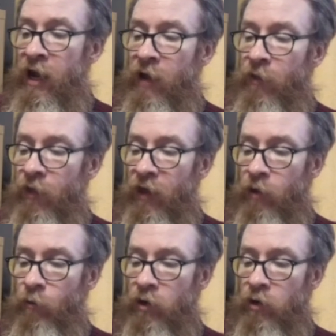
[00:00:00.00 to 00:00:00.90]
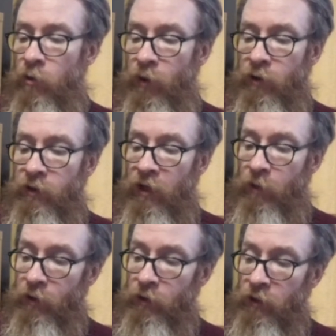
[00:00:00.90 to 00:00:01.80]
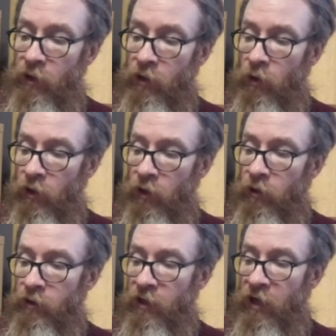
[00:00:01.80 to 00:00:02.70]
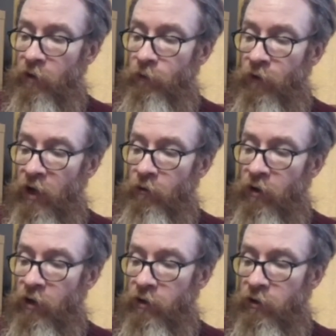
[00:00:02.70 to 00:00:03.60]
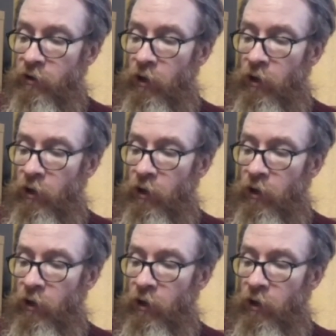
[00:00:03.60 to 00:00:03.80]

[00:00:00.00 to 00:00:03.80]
And then when you build that building, you are going to get various